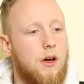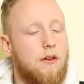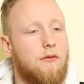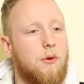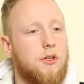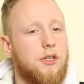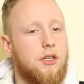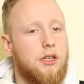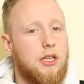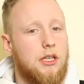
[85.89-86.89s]

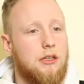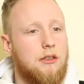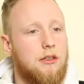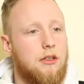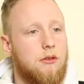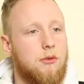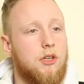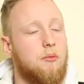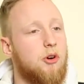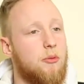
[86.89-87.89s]
unfortunately was
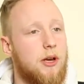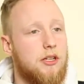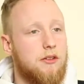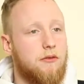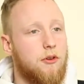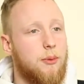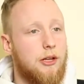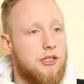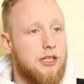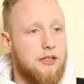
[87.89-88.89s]
on probation for
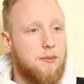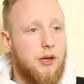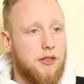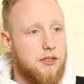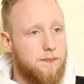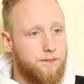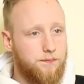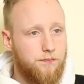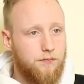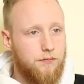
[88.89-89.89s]
about 6 months.
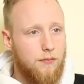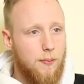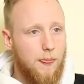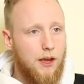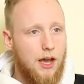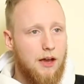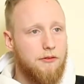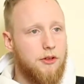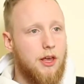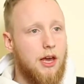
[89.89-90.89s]

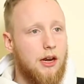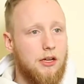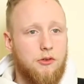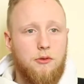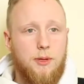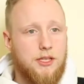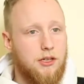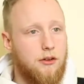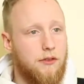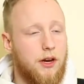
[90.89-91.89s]
After that, I told
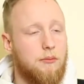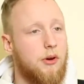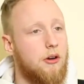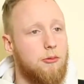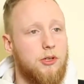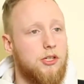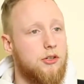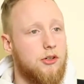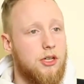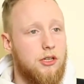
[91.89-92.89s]
myself that I probably
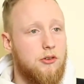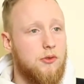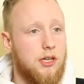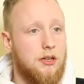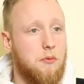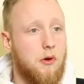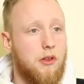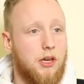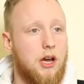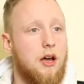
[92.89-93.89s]
shouldn't use anymore,
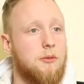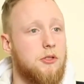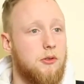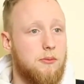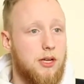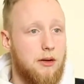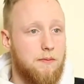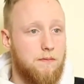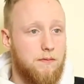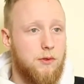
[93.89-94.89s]
and the cops told me I
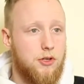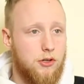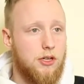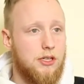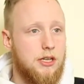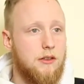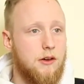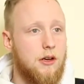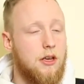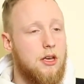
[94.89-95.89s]
shouldn't
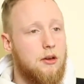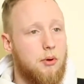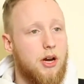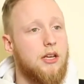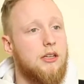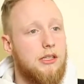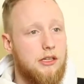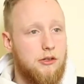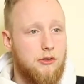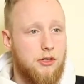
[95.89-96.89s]
either, but I
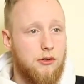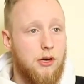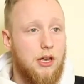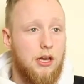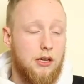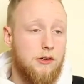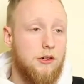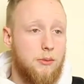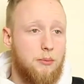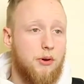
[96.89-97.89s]
continued to. And
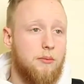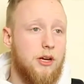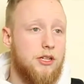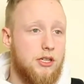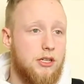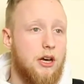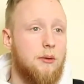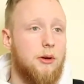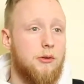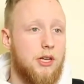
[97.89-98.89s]
during my probation
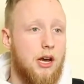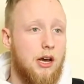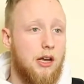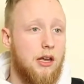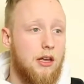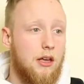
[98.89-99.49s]
time, I was high